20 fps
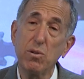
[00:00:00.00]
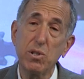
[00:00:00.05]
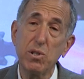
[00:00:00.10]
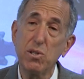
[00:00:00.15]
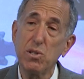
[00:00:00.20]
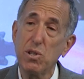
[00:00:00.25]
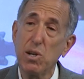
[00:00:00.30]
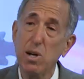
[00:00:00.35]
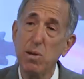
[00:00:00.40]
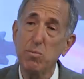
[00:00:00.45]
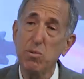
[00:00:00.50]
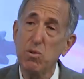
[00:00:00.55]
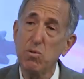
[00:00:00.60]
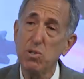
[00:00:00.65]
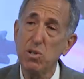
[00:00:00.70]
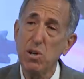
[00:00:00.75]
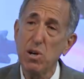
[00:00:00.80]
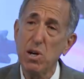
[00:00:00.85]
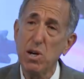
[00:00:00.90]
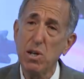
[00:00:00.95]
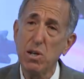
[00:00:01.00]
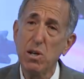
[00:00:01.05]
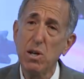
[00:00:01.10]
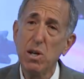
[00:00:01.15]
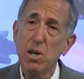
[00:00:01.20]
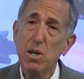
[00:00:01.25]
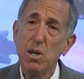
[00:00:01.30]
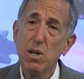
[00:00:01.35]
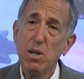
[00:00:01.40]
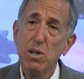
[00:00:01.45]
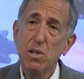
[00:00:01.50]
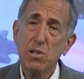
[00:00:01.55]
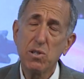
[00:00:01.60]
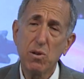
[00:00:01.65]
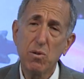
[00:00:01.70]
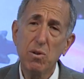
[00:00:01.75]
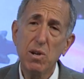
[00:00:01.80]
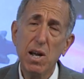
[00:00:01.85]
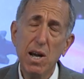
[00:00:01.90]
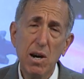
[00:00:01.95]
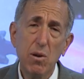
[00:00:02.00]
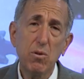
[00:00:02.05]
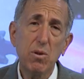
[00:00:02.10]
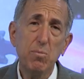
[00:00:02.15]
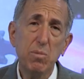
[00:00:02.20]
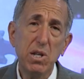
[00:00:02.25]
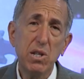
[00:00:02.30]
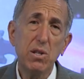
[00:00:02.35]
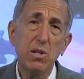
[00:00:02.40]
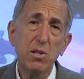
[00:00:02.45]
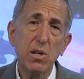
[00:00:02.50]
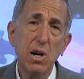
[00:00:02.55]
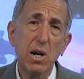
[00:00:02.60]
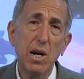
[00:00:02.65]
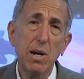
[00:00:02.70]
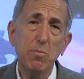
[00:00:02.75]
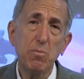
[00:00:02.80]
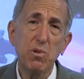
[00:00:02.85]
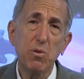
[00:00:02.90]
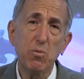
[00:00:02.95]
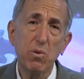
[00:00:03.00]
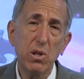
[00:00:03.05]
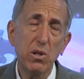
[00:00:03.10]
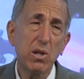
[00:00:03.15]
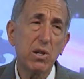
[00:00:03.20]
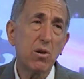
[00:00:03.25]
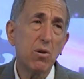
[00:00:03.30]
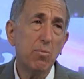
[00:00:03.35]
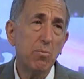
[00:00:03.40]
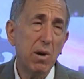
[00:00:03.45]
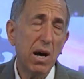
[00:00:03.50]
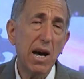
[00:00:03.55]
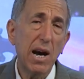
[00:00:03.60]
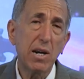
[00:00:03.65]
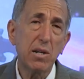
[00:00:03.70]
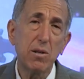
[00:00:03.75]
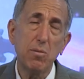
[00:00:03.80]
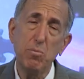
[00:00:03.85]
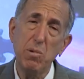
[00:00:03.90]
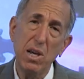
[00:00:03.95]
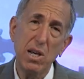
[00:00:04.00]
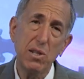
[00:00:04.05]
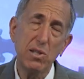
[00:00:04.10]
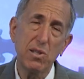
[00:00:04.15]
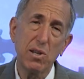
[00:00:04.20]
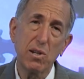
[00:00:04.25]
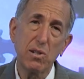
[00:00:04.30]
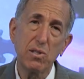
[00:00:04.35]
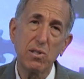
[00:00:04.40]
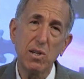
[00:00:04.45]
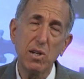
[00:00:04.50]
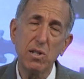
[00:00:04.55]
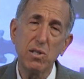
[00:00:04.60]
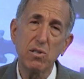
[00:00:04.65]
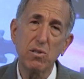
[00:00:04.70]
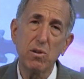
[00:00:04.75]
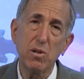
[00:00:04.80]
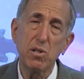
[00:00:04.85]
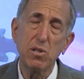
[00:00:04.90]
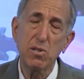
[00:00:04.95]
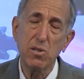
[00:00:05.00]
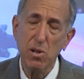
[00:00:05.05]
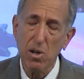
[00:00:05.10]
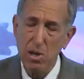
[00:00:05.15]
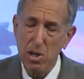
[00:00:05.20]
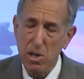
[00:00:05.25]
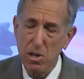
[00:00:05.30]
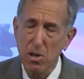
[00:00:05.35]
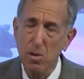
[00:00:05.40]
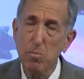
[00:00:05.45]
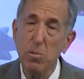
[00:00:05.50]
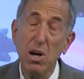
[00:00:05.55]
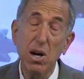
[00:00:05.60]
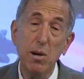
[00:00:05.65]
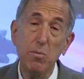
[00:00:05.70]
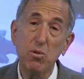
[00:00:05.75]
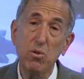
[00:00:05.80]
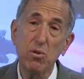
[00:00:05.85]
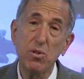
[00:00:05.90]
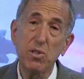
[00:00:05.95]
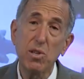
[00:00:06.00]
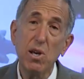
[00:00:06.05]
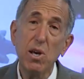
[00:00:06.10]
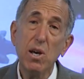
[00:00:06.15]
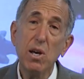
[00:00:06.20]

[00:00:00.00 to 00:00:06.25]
as time goes on. So now would be the time to really go back to basics and start studying our Bibles